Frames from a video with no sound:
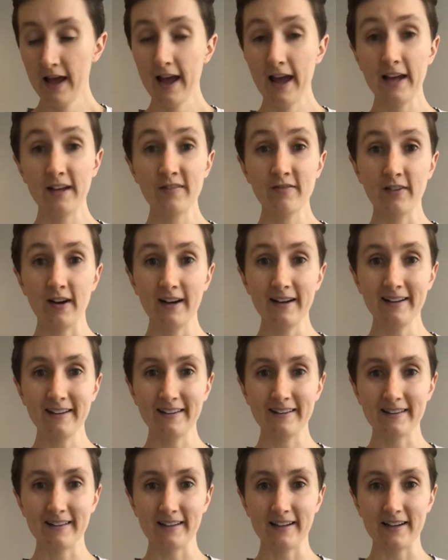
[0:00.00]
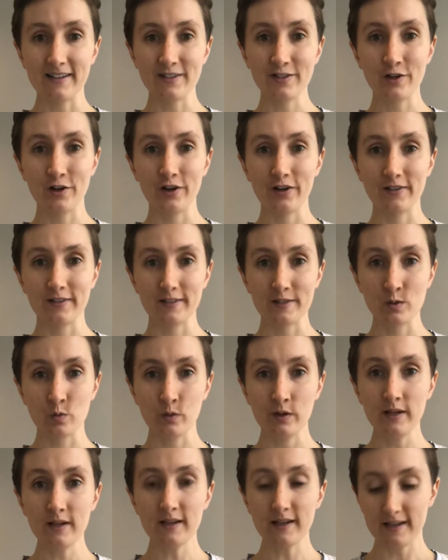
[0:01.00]
And finally, the last card this
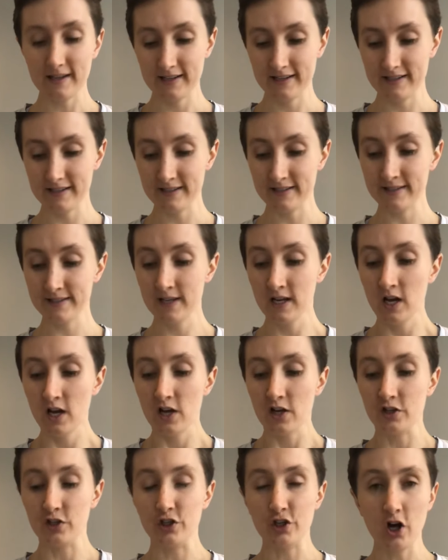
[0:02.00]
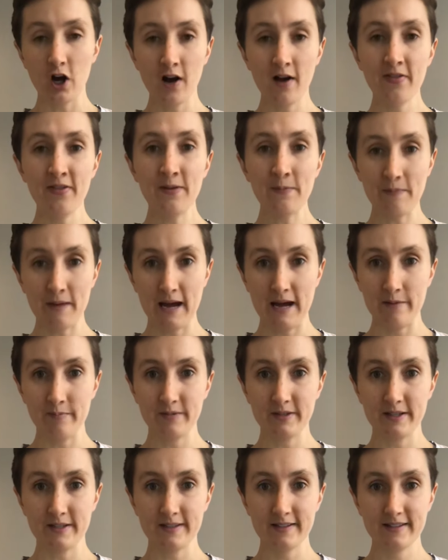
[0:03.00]
week is John the
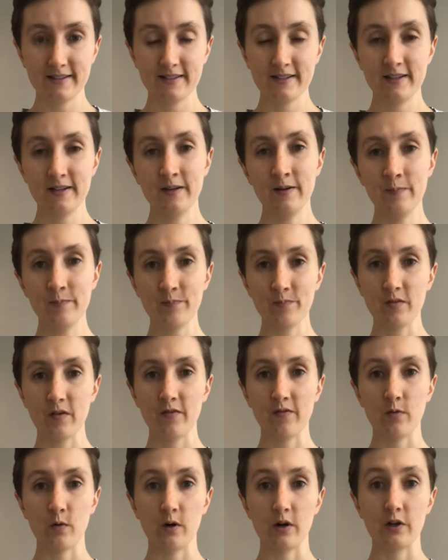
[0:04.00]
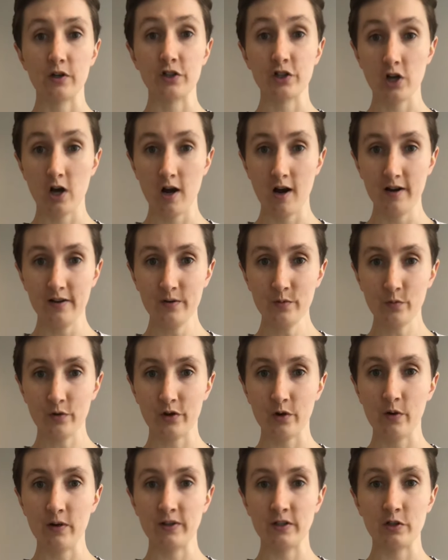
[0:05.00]
Baptist. For John, we're
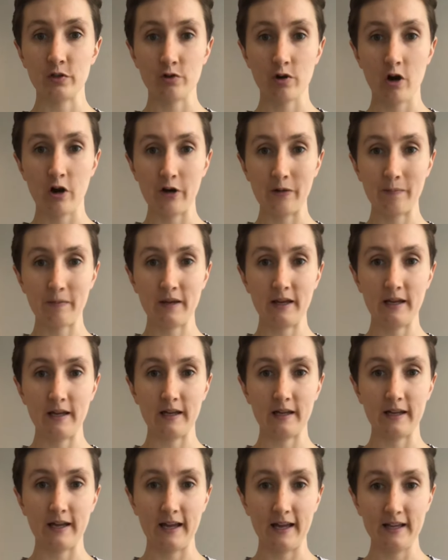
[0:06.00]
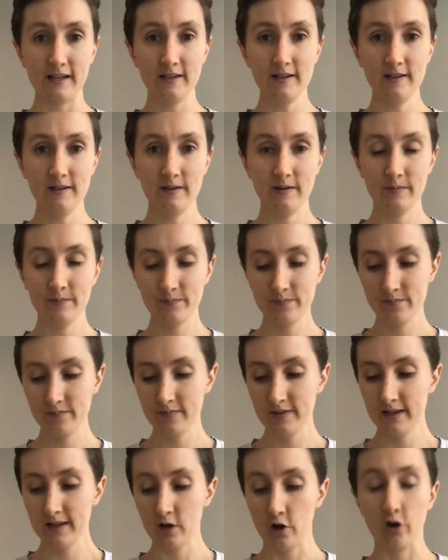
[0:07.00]
going to draw our P again.
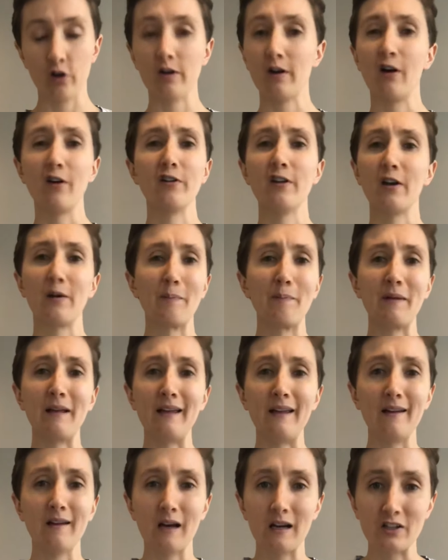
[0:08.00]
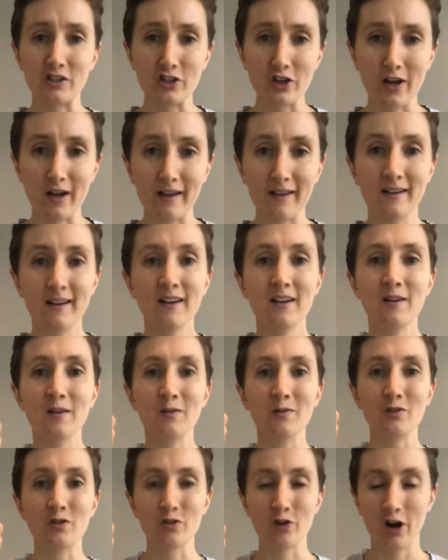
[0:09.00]
Or not a P, a J.
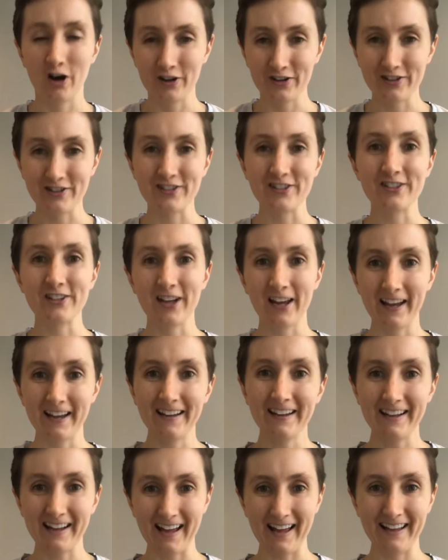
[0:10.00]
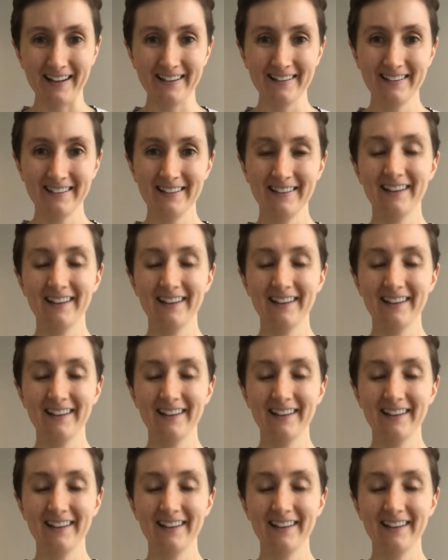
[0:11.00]
Draw your J again.